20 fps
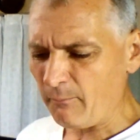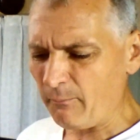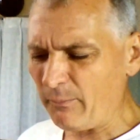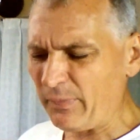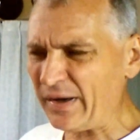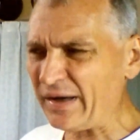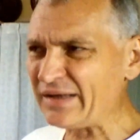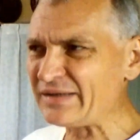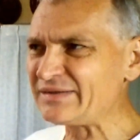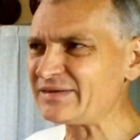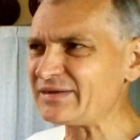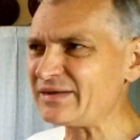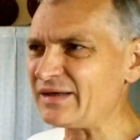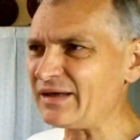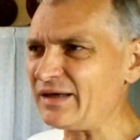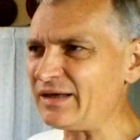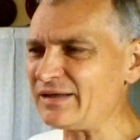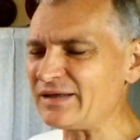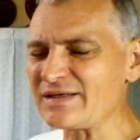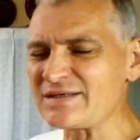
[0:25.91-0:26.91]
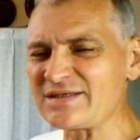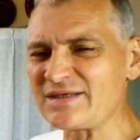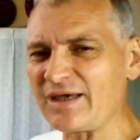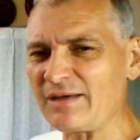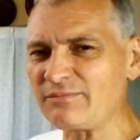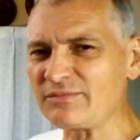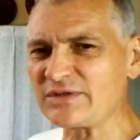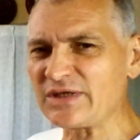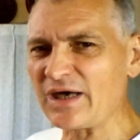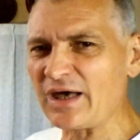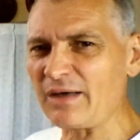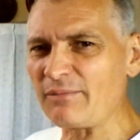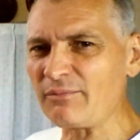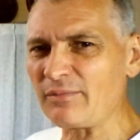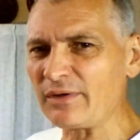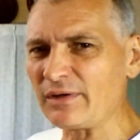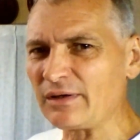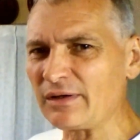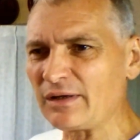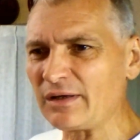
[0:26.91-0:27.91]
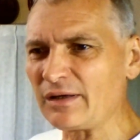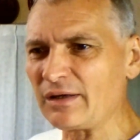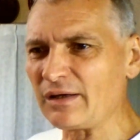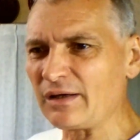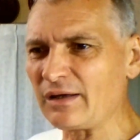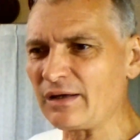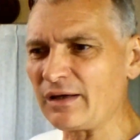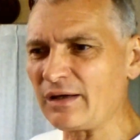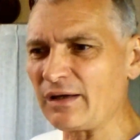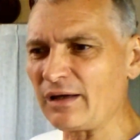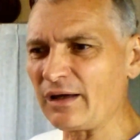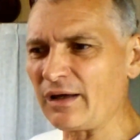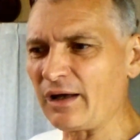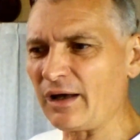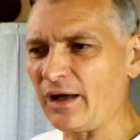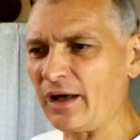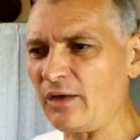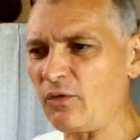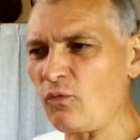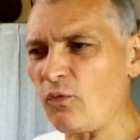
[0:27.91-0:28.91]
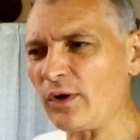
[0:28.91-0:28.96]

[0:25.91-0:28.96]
But in the same time, I